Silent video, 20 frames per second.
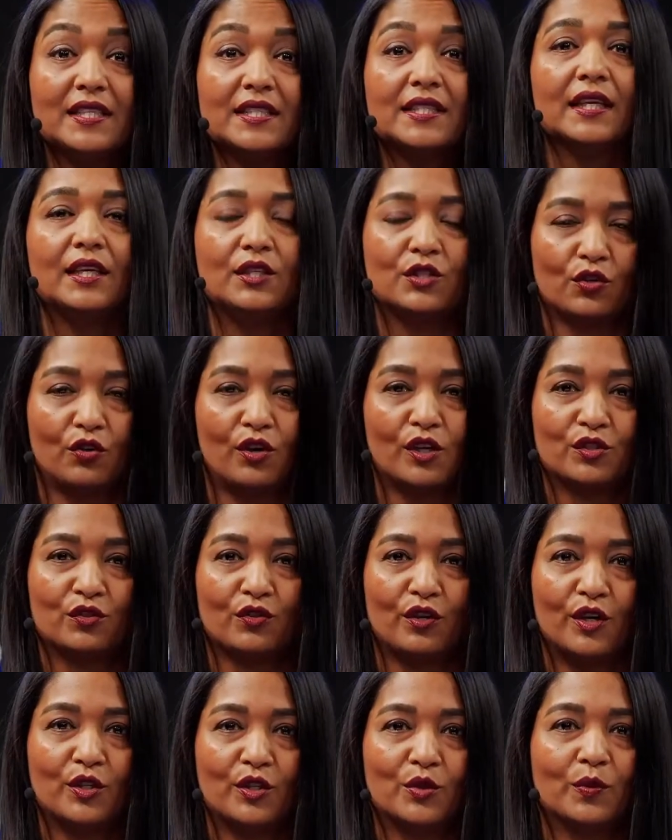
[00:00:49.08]
these
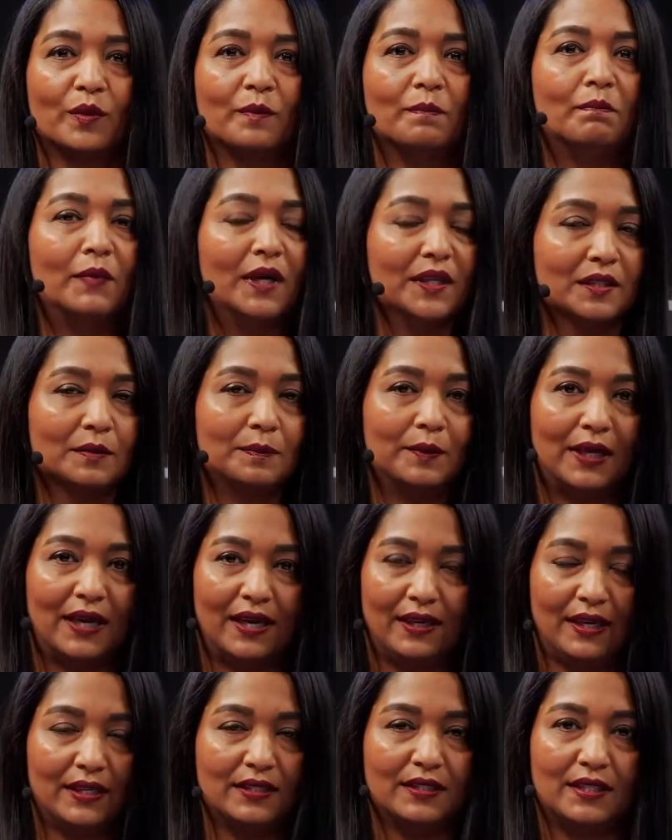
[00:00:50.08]
crossroads with multiple
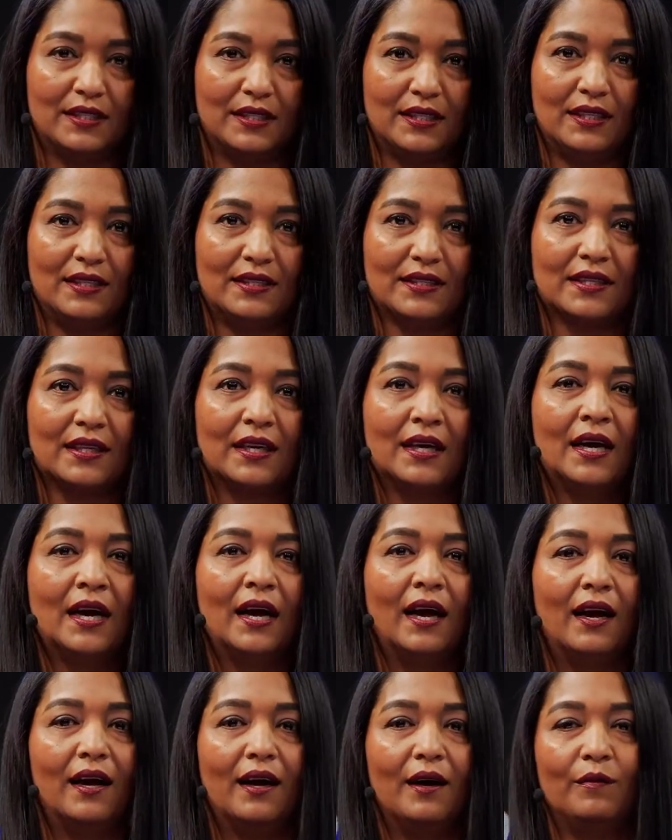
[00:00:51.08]
identities.
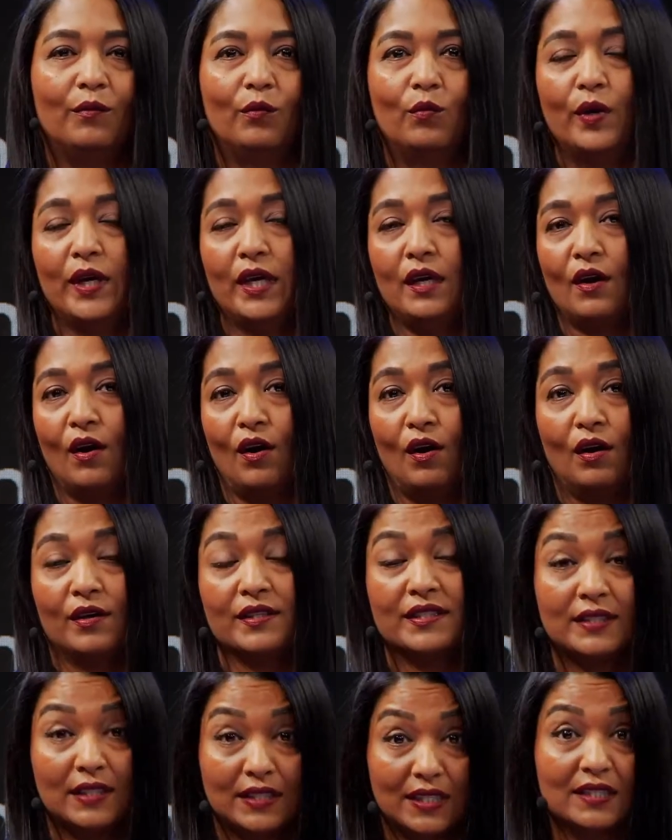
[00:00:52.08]
We are
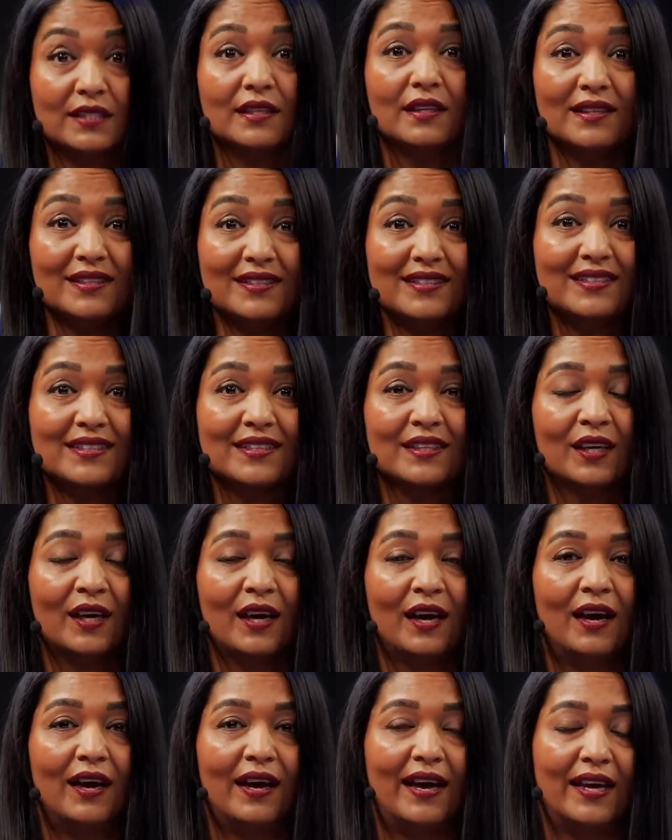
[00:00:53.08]
citizens,
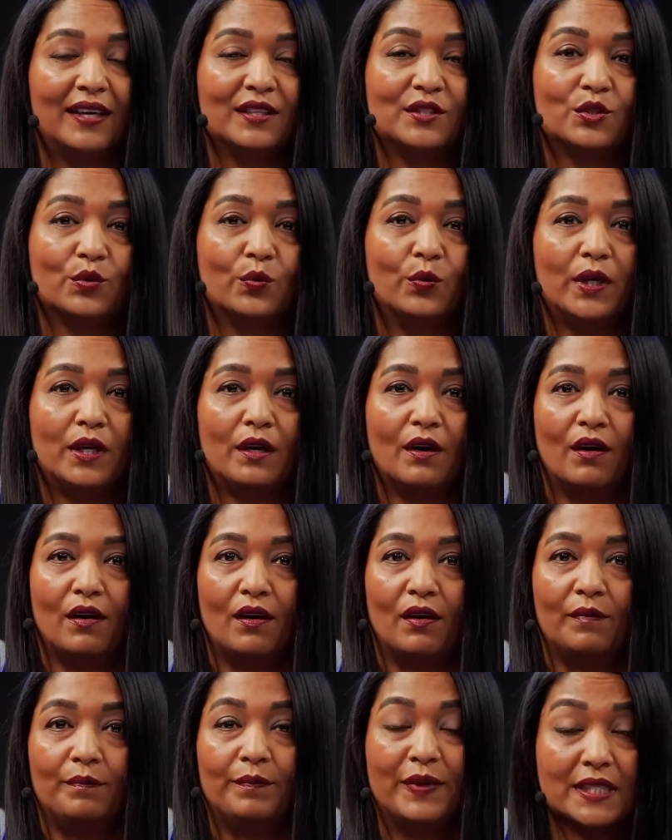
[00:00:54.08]
and we are
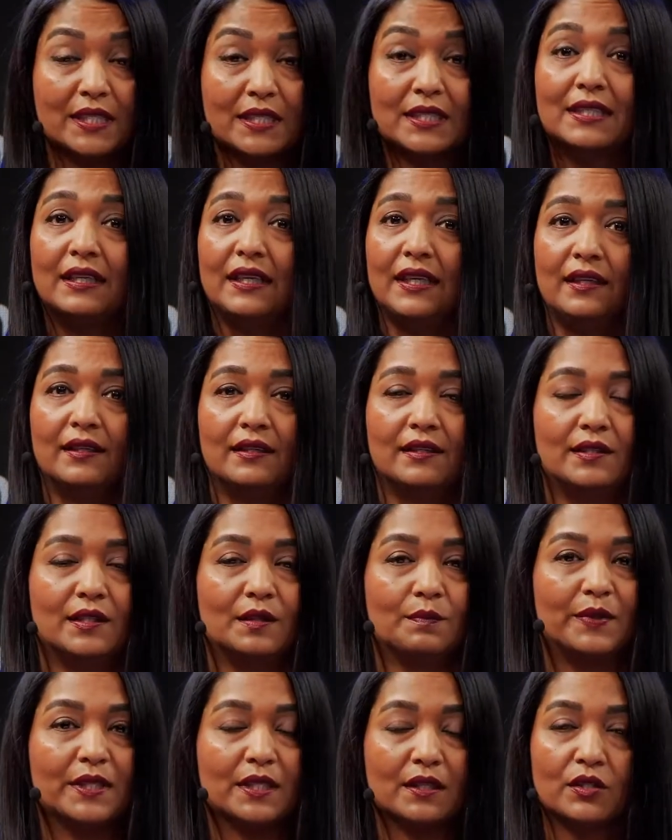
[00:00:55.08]
business leaders,
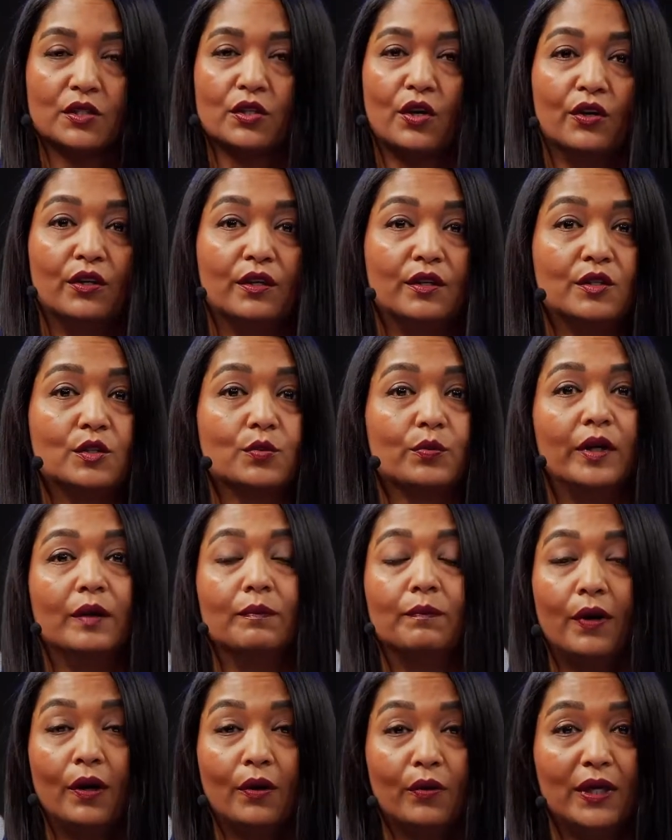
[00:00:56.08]
business owners, we're
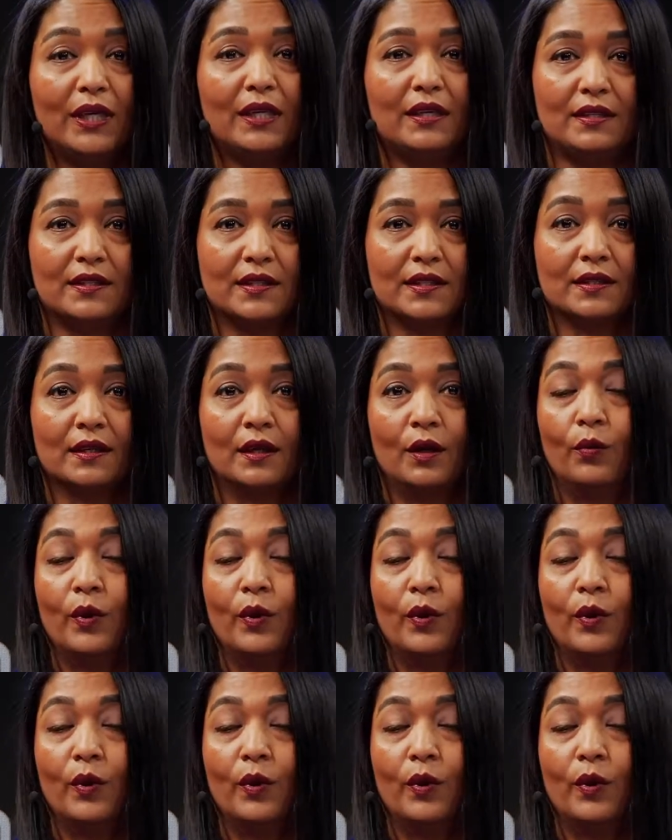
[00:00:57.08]
employees, we're